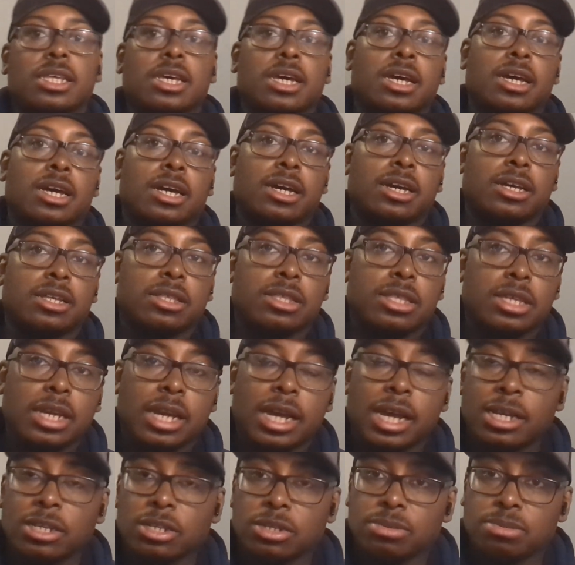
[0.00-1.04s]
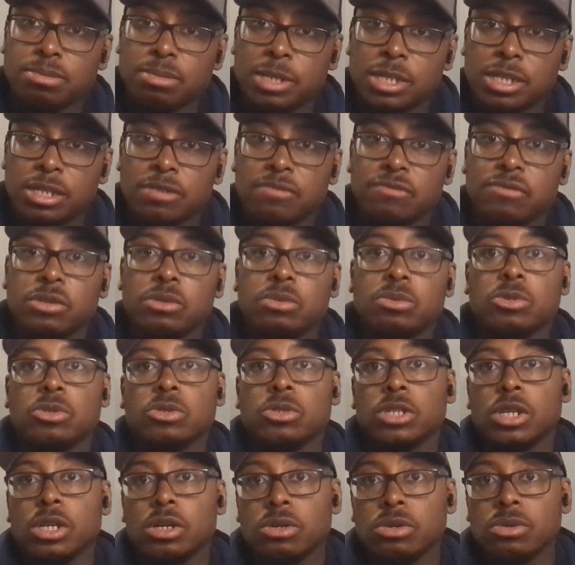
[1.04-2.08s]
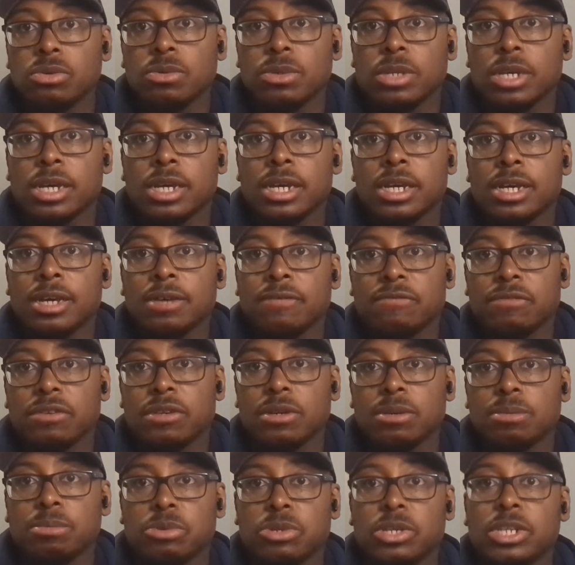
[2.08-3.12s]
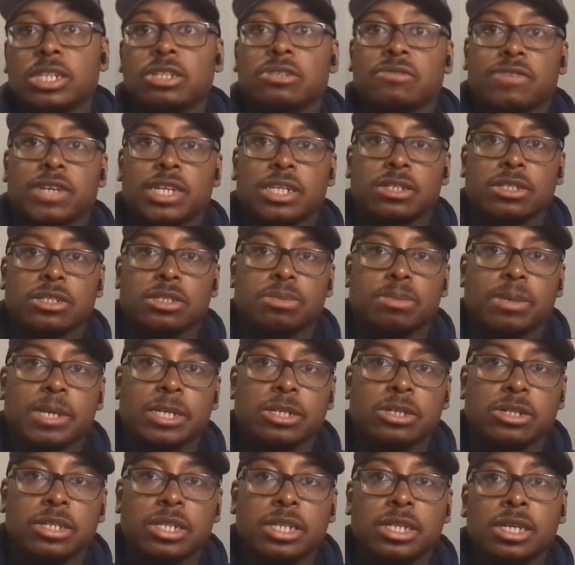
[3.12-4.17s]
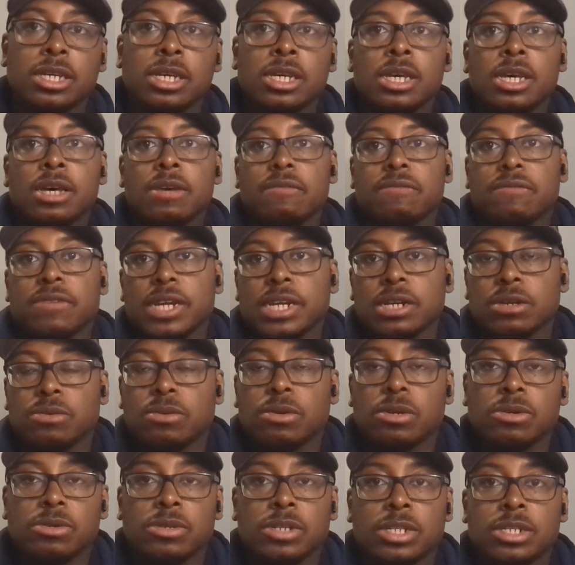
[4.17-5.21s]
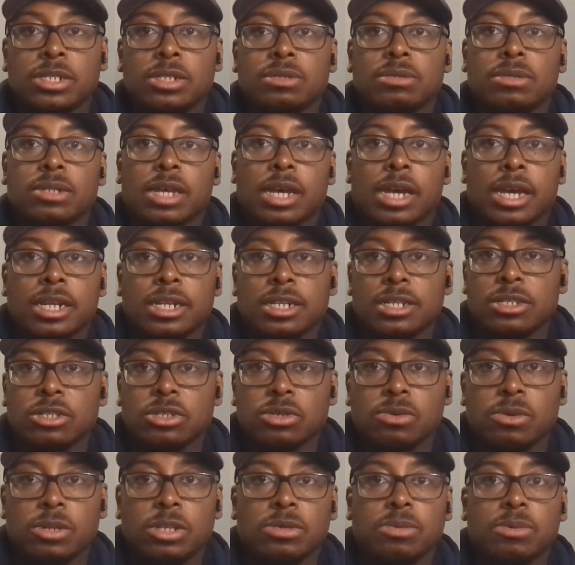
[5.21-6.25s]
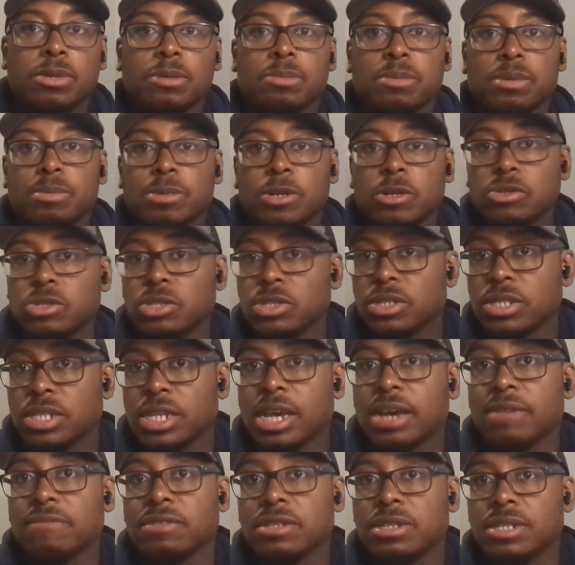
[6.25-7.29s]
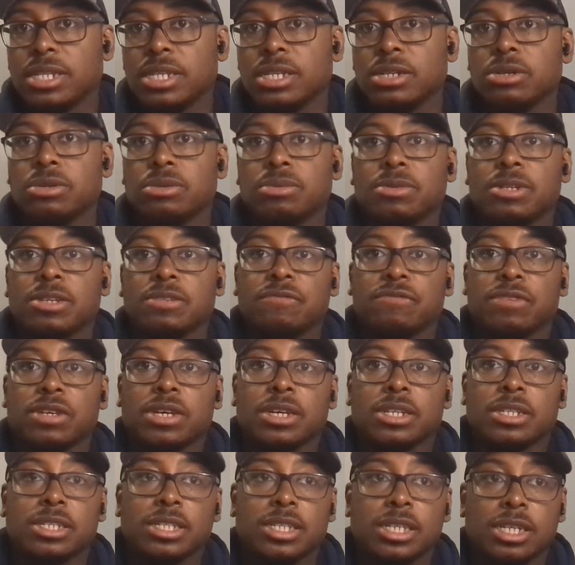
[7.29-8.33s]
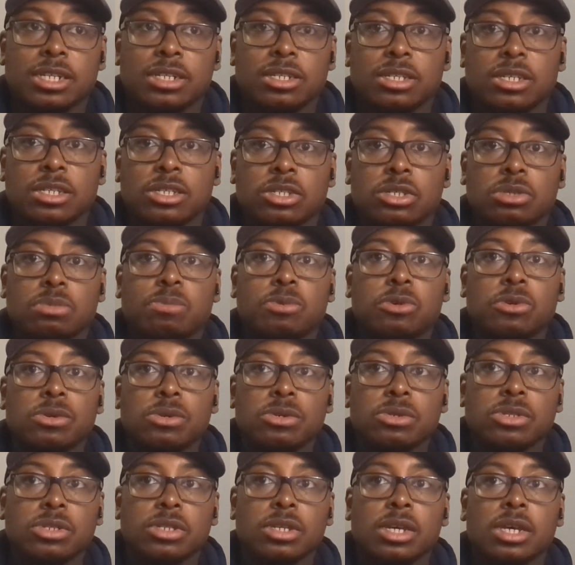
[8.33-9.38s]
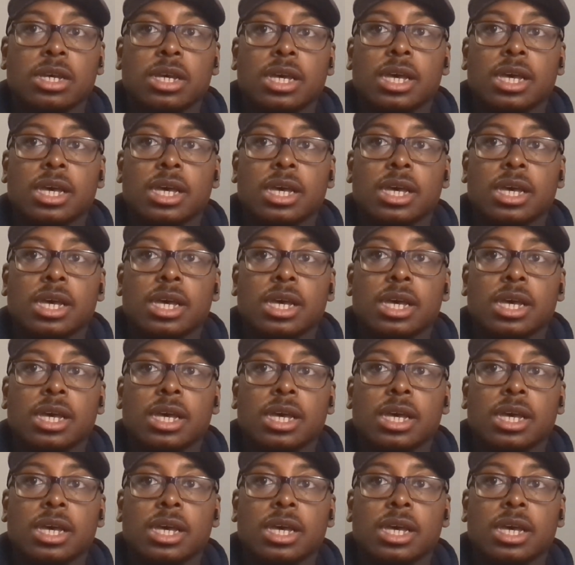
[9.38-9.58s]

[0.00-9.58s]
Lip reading: As many of you will know, if you're British fans especially, Frank Warren and his Queensbury Promotions, they have a deal with TNT Sports,